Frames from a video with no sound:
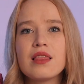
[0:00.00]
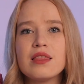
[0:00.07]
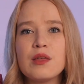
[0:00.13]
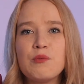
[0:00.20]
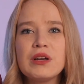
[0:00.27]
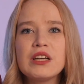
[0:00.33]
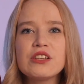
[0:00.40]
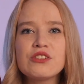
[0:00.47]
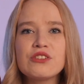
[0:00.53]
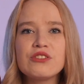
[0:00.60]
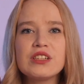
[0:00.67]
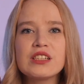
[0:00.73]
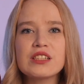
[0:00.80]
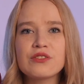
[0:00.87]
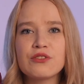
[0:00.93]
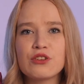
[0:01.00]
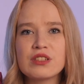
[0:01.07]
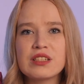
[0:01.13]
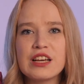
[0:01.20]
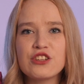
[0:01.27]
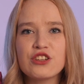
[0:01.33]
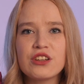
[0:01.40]
The biggest risk for
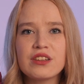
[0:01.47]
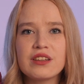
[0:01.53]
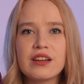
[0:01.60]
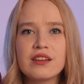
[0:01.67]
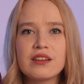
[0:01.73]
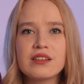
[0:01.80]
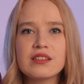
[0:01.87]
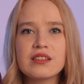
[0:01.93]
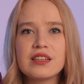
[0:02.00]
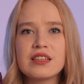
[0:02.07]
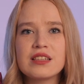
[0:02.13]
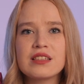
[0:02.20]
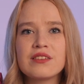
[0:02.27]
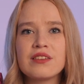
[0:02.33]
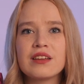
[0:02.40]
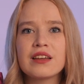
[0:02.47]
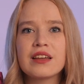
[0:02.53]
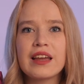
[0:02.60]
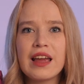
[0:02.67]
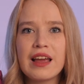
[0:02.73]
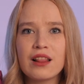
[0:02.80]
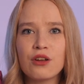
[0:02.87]
such containers is in
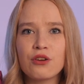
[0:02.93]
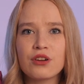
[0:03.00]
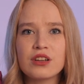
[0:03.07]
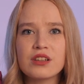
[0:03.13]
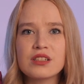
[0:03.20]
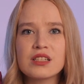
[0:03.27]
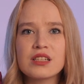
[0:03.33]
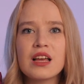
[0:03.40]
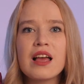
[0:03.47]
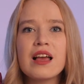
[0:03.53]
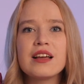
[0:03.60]
keyloggers,